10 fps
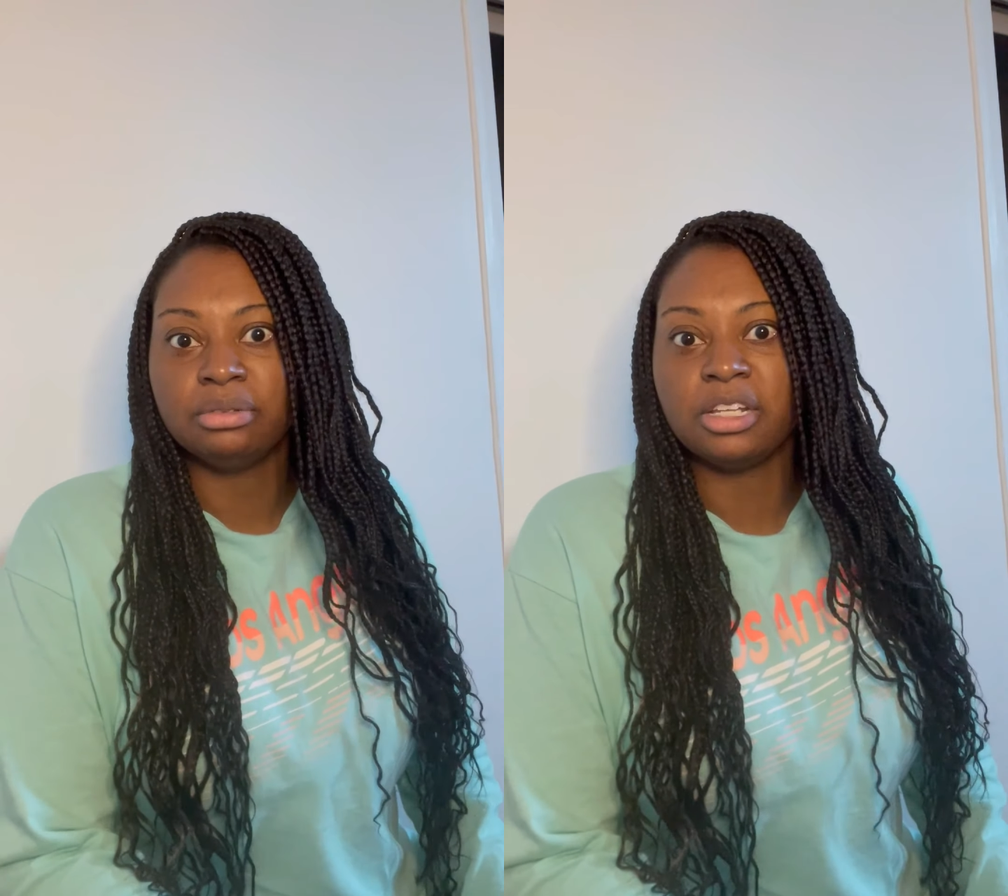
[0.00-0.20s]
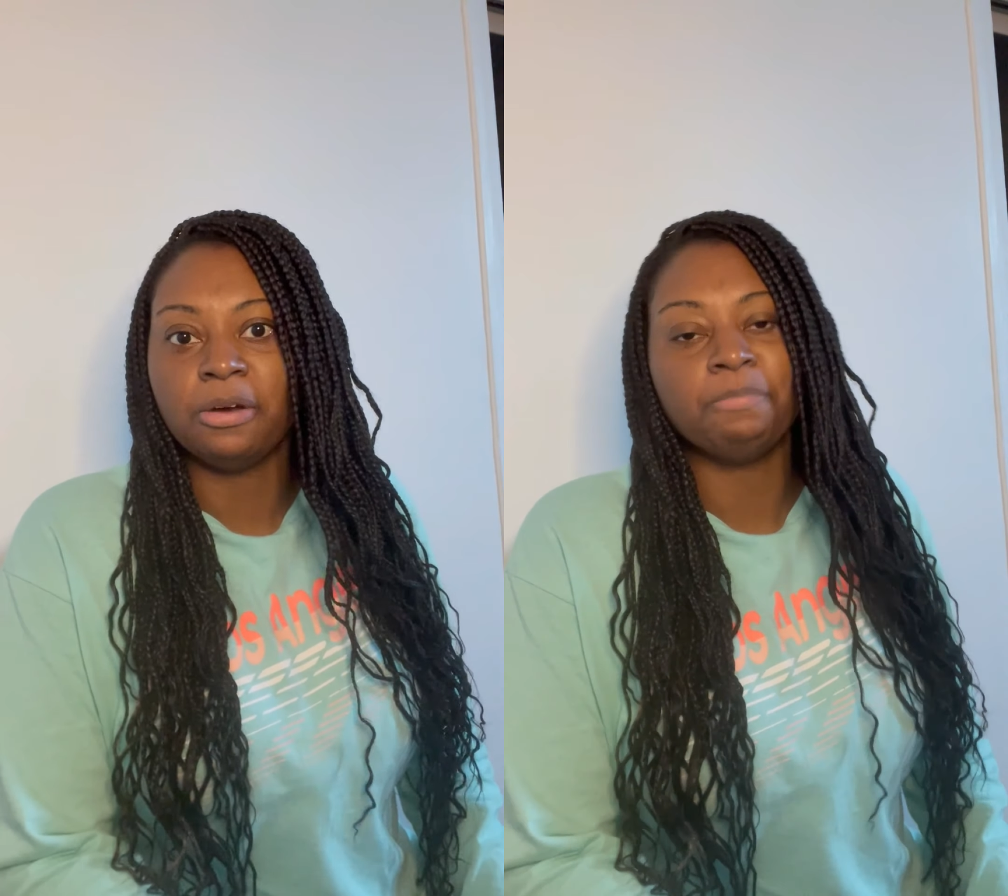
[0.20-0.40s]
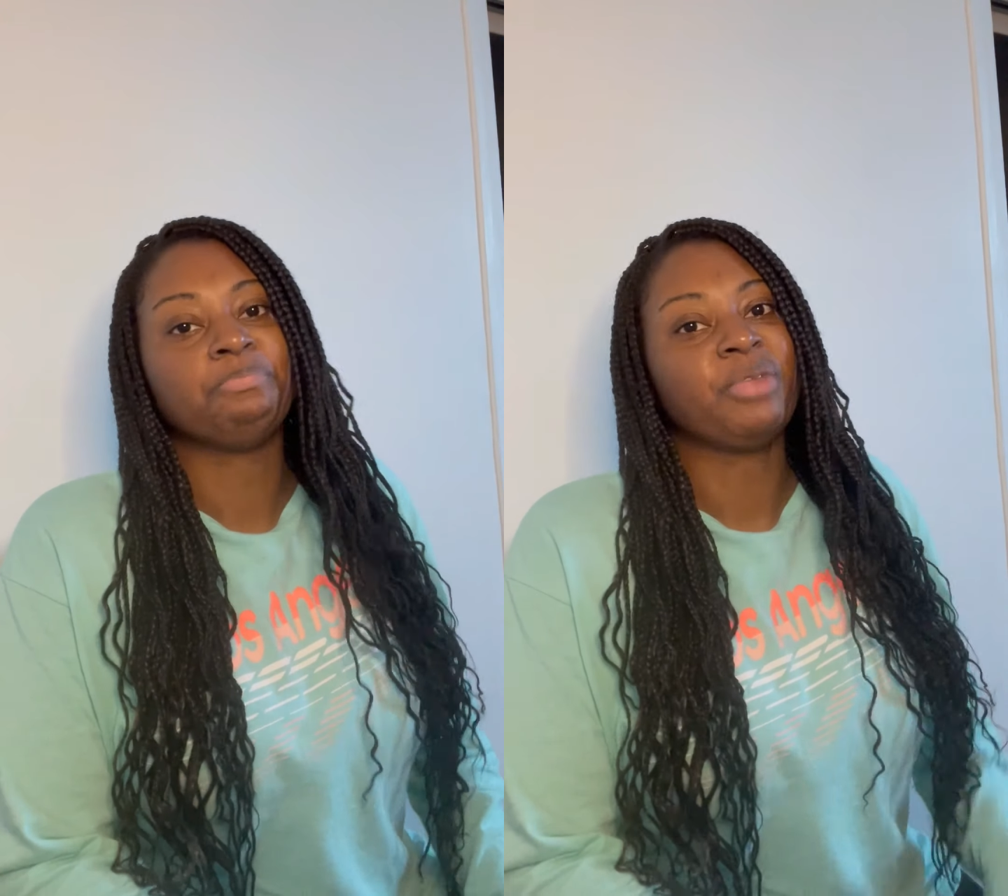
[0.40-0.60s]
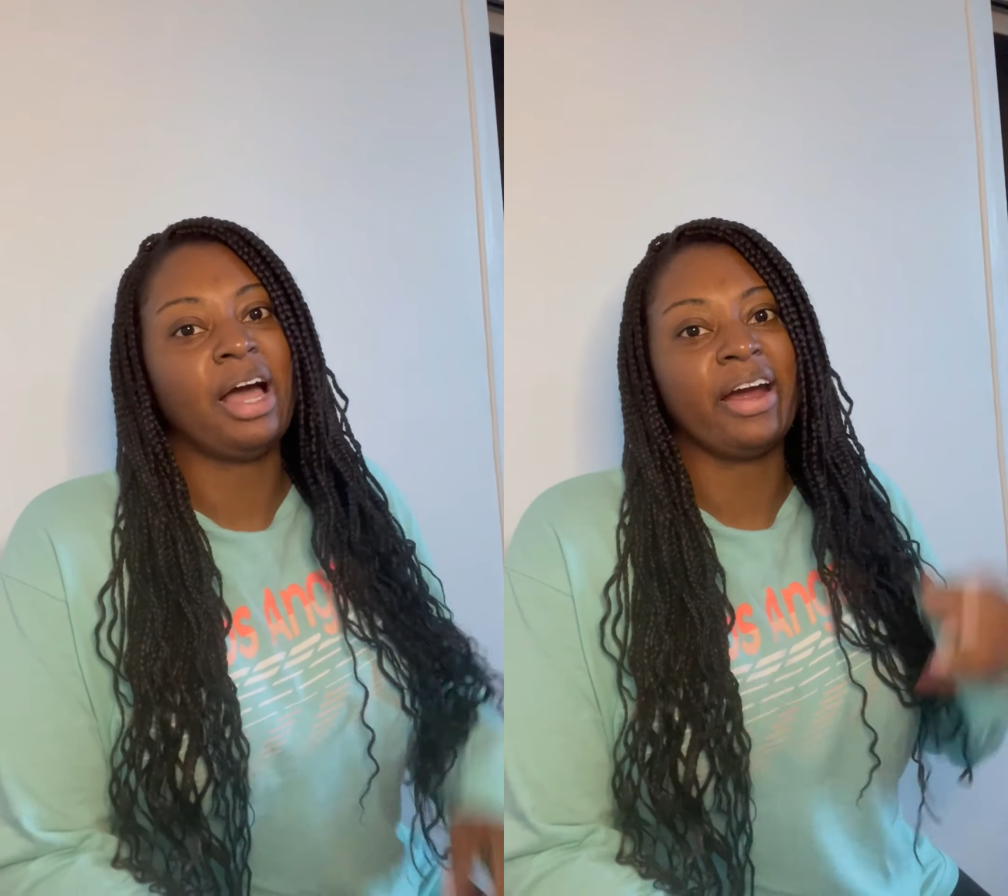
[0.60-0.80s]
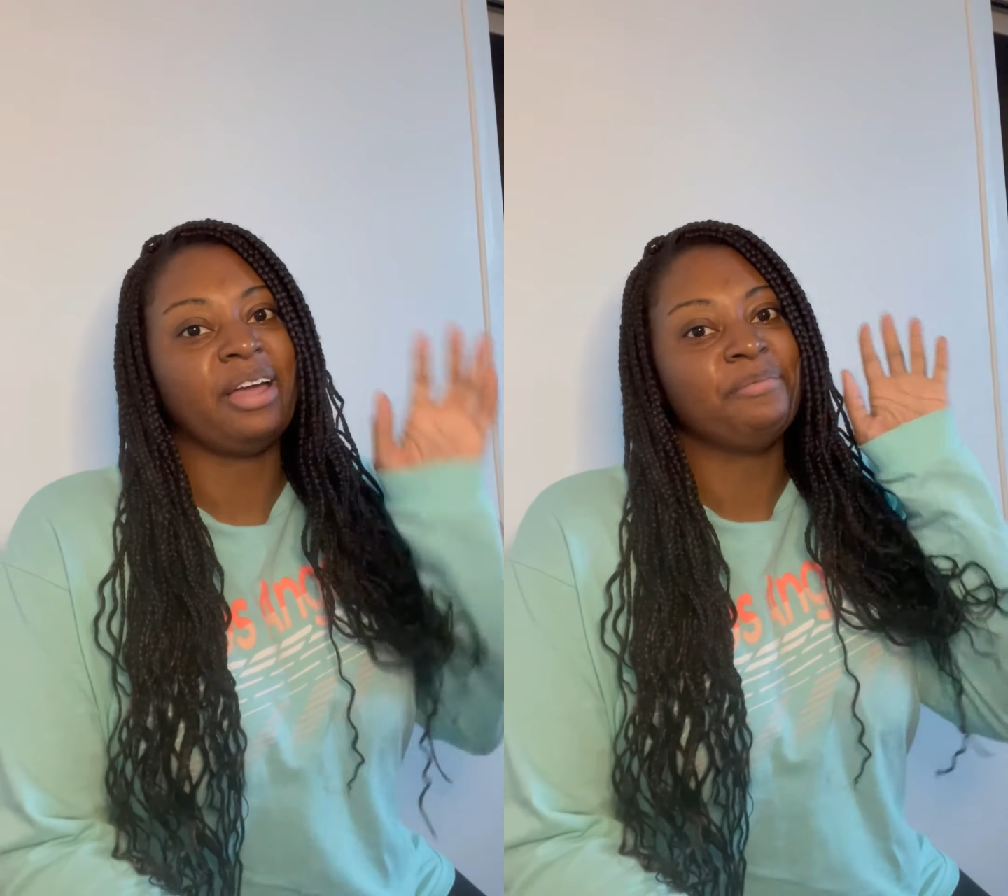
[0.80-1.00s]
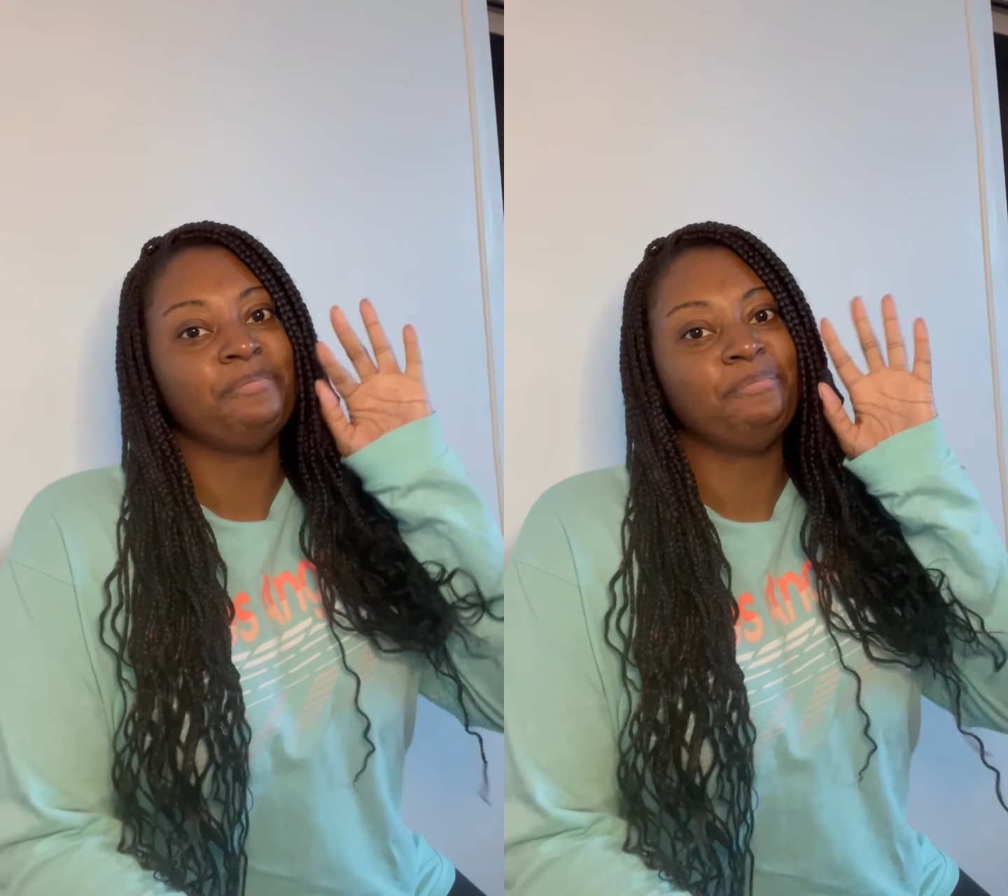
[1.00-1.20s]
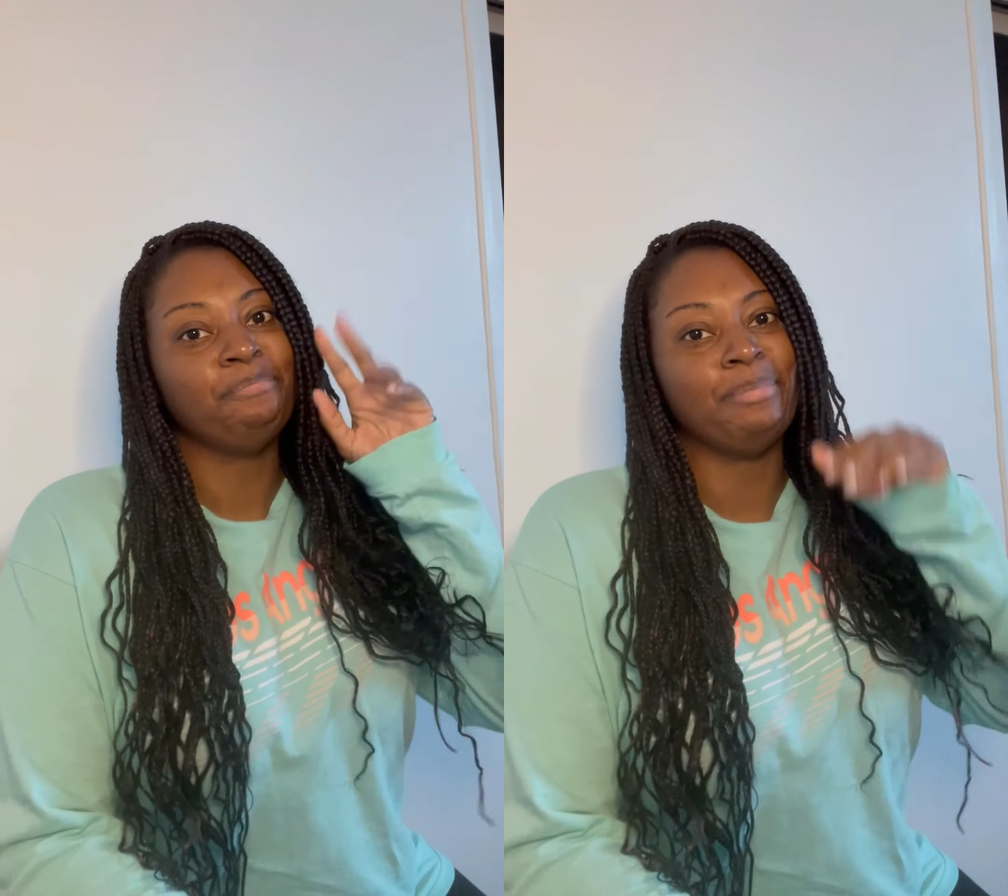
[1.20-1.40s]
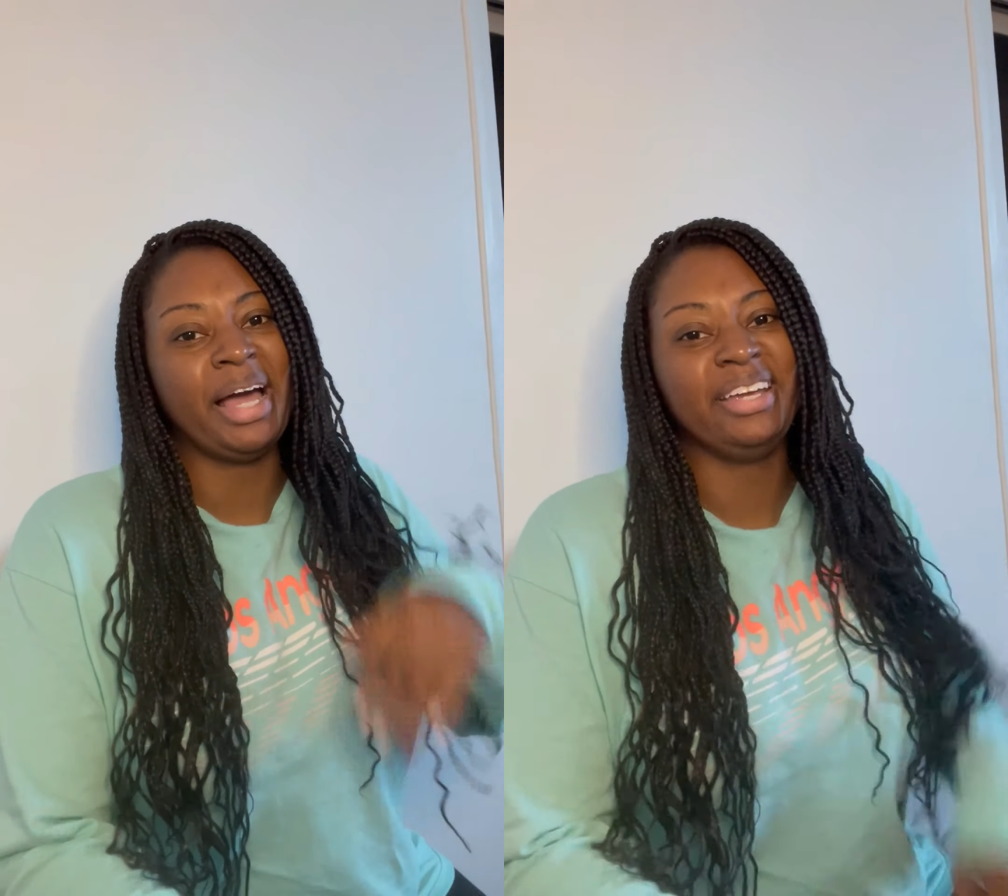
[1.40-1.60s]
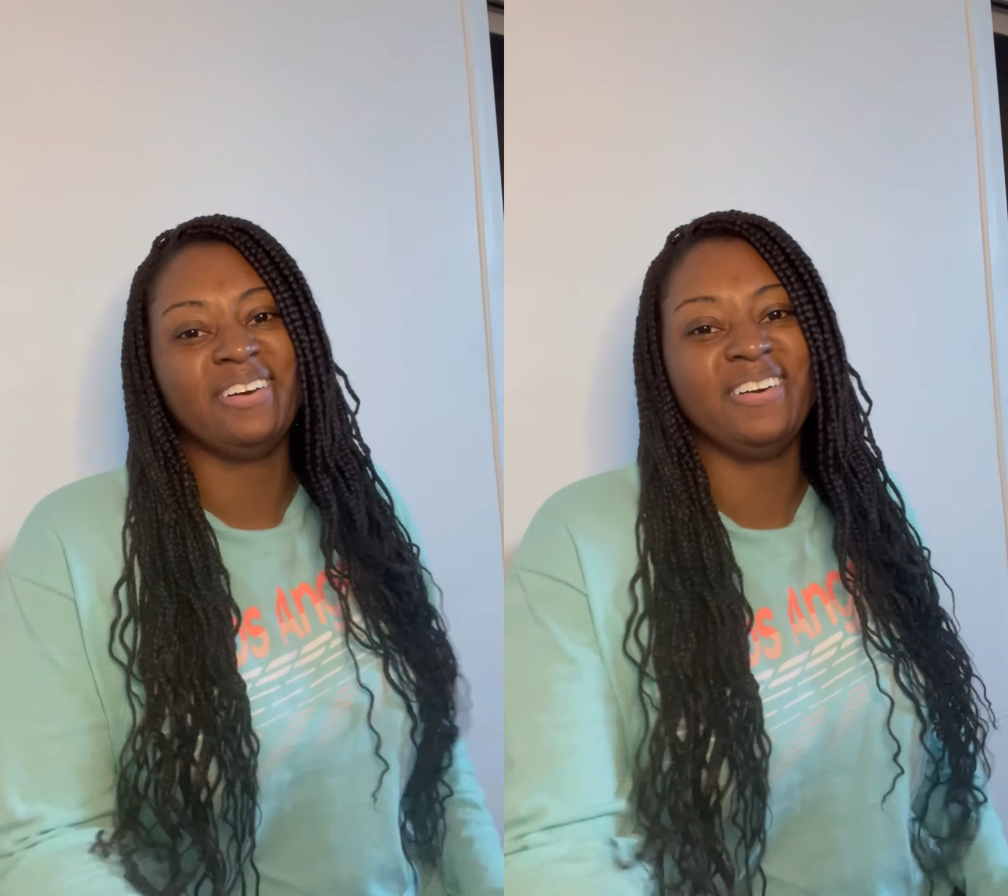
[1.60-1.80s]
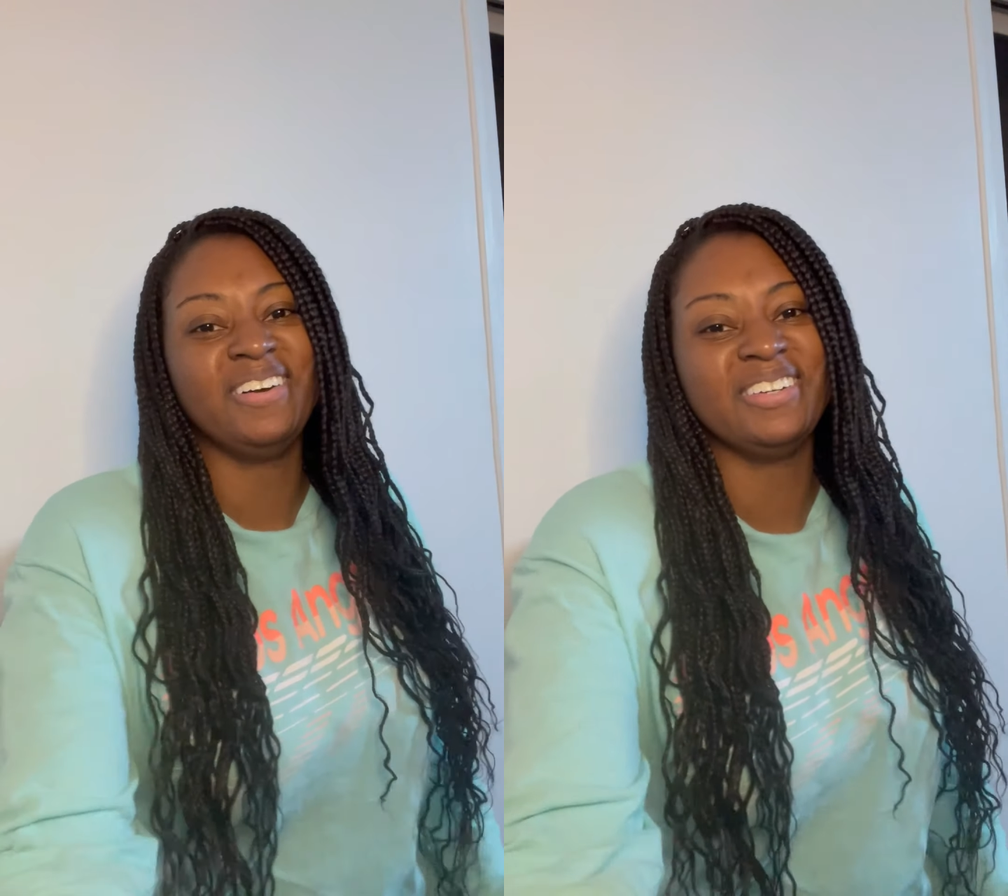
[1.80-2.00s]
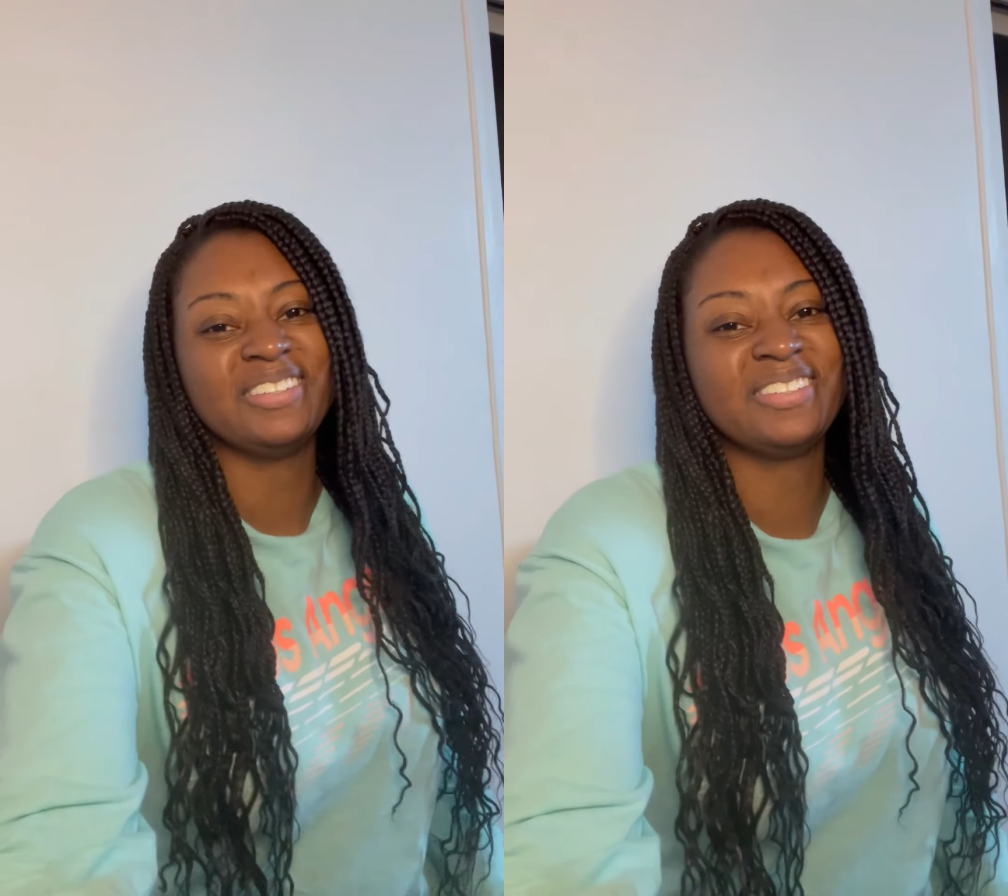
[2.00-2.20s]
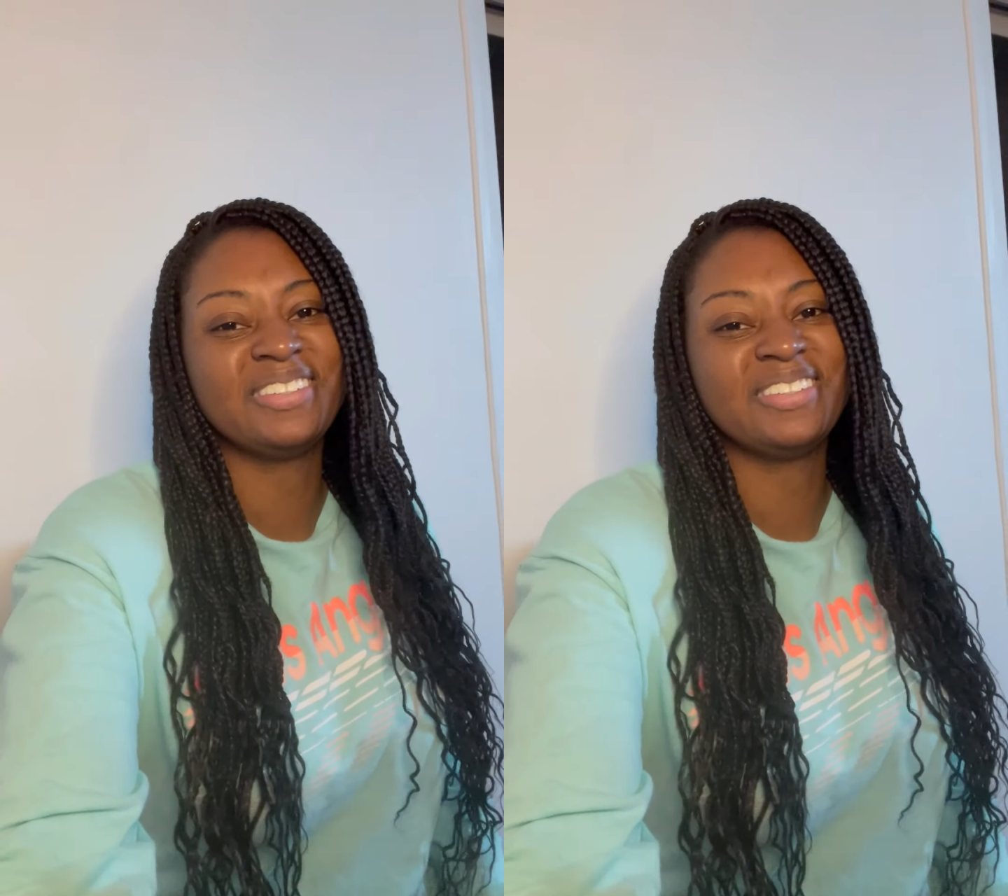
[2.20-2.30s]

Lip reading: So, all right, bye y'all.